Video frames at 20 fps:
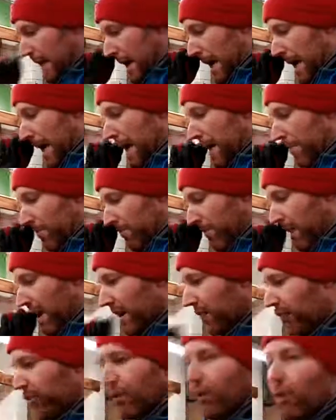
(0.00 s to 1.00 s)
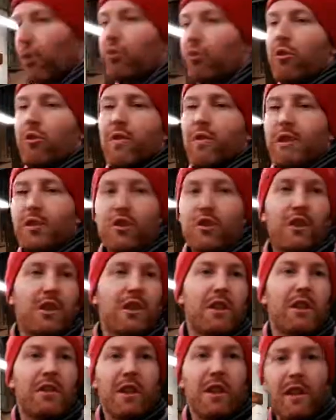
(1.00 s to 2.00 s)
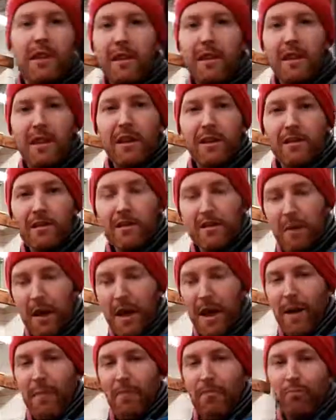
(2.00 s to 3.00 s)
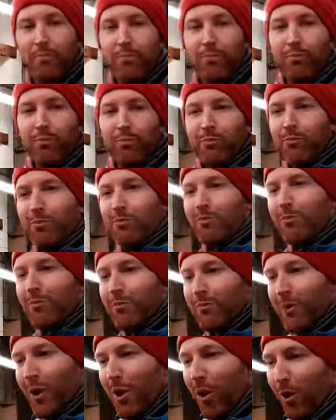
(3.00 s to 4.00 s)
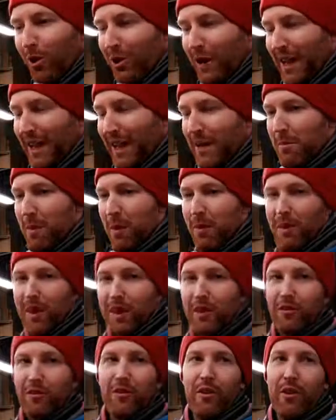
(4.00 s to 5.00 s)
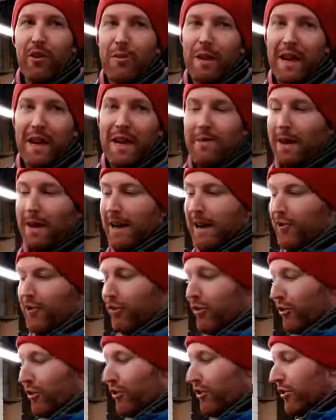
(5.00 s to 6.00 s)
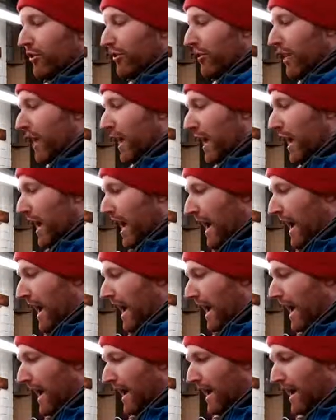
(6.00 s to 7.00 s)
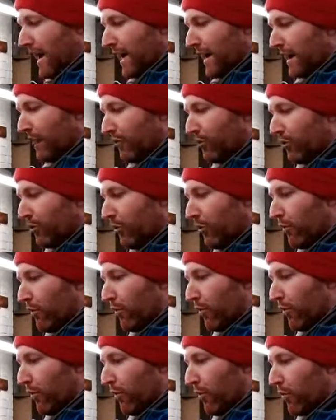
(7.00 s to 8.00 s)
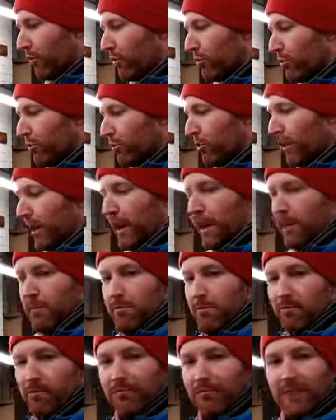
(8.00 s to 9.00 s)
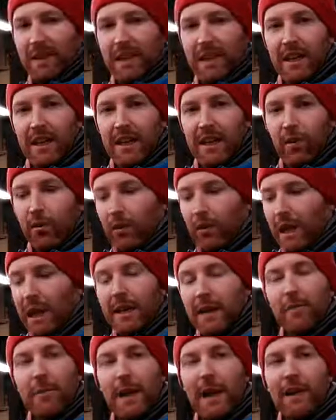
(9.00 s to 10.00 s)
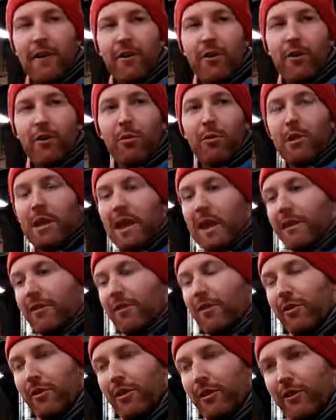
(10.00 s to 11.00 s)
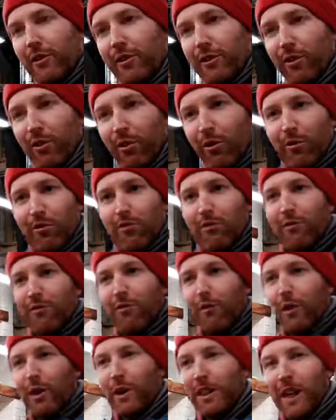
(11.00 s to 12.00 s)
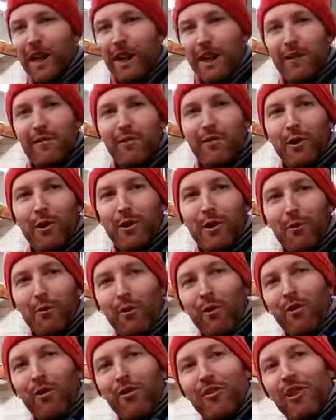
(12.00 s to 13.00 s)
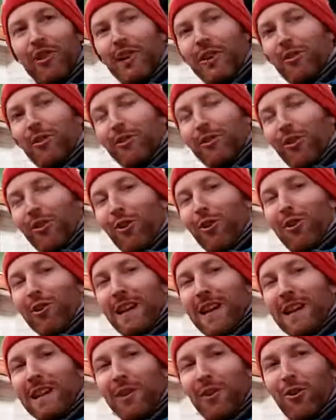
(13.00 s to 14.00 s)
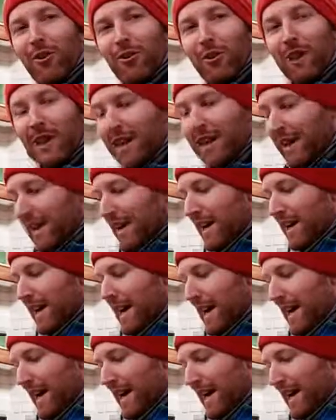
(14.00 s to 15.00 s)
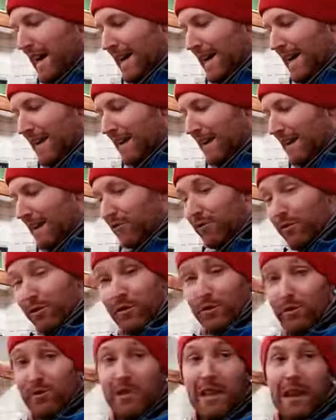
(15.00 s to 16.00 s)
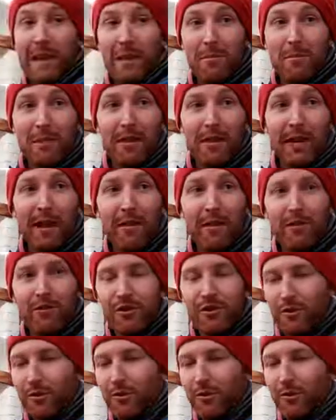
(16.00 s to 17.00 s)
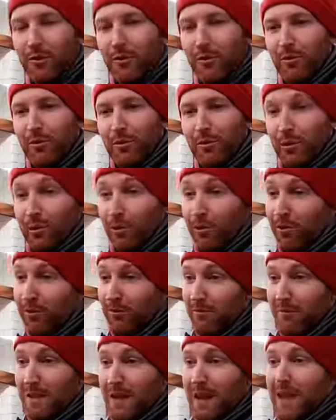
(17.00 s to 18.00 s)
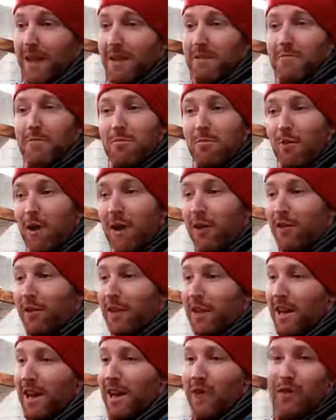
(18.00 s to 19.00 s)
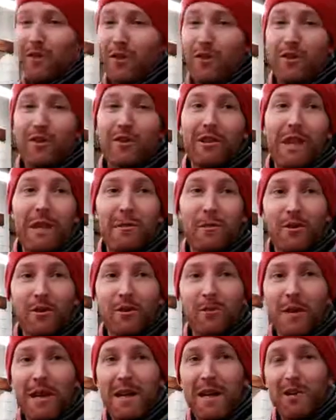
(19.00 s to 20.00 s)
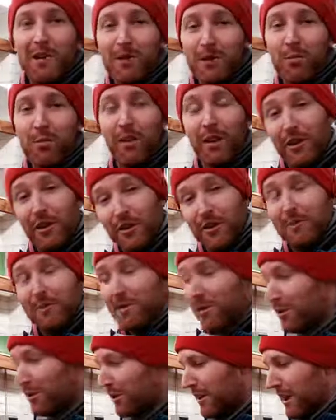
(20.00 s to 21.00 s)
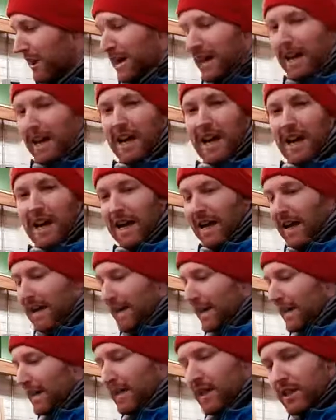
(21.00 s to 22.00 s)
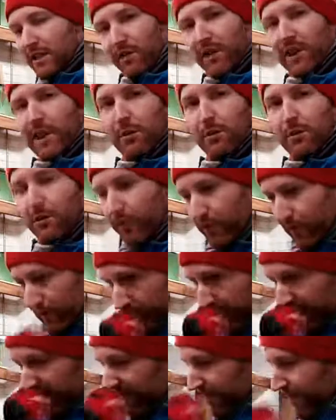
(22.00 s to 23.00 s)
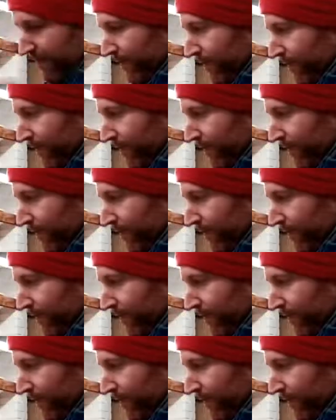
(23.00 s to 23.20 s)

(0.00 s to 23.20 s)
And I saw lots of ingenious ideas online about this. There are many solutions. So for all those who, like Bender, would like to, void a warranty all night long, and for those like Millhouse who, if the disclaimers make you just want to do it more, this video is for you.